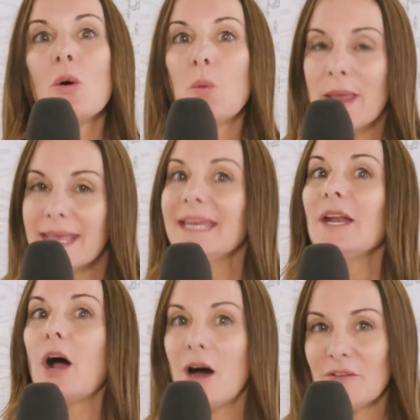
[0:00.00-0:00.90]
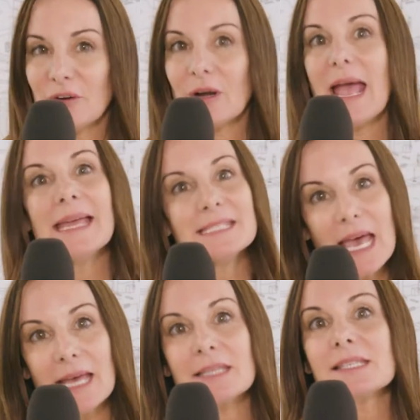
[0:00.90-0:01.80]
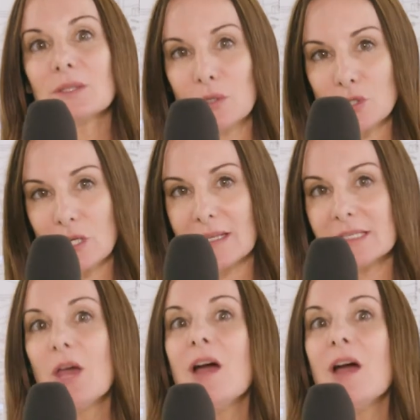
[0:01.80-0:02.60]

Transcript: we can offer end-to-end -end solutions